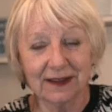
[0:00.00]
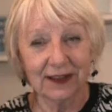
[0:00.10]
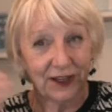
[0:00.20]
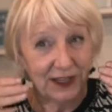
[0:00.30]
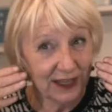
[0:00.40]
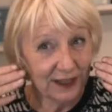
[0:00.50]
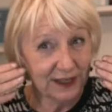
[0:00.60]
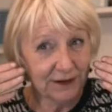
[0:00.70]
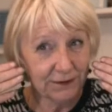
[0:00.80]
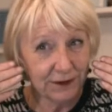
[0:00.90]
Can you hear the
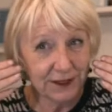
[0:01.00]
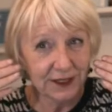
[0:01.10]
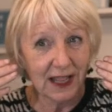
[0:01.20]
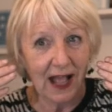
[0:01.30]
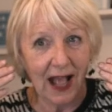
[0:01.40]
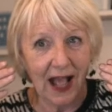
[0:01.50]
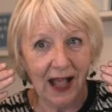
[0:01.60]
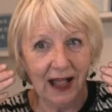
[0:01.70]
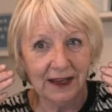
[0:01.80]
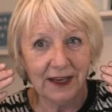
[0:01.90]
difference?
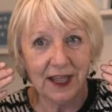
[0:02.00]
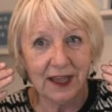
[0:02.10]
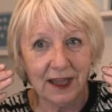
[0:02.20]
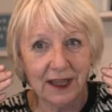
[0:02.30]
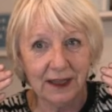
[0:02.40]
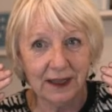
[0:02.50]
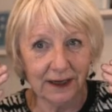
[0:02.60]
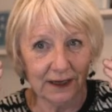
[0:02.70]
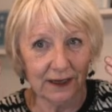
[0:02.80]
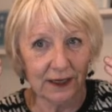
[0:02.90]
An in
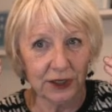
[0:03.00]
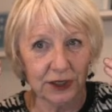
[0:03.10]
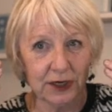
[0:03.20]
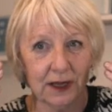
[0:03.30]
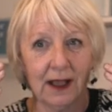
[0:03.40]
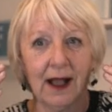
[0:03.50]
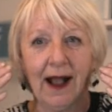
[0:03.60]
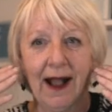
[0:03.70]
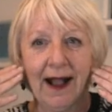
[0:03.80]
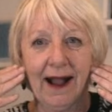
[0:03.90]
English,
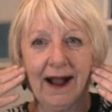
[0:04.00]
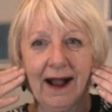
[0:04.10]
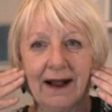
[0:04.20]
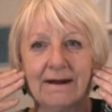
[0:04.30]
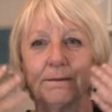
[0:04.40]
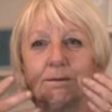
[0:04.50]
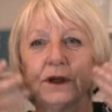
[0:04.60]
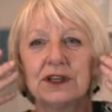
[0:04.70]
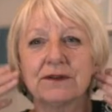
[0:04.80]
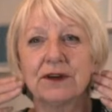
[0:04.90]
an
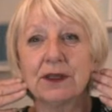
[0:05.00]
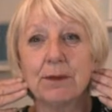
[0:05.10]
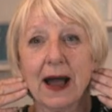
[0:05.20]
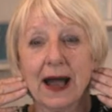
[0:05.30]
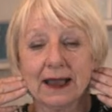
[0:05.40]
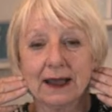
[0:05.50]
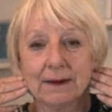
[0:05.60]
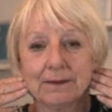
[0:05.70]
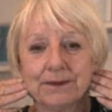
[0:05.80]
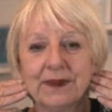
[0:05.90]
much further back.
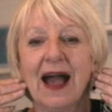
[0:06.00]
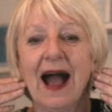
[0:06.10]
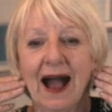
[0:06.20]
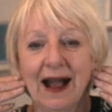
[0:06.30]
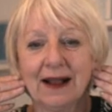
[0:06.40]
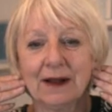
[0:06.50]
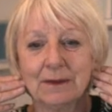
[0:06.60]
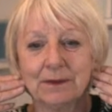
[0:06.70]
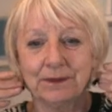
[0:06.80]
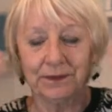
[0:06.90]
An.
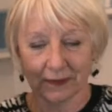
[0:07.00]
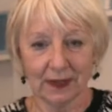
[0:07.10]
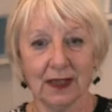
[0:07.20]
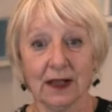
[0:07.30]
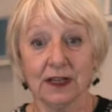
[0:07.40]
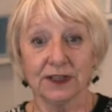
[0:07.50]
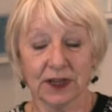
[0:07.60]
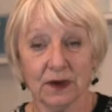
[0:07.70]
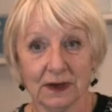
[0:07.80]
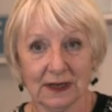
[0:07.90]
So
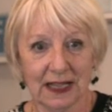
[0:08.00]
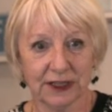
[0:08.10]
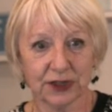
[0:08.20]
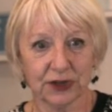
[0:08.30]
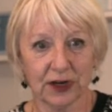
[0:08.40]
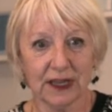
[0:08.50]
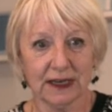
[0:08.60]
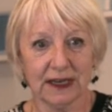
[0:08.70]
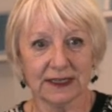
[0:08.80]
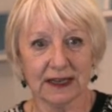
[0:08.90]
let's try it.
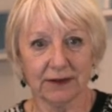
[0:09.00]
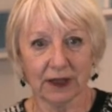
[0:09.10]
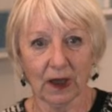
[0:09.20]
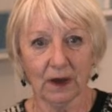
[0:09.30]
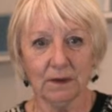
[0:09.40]
Let's have a go.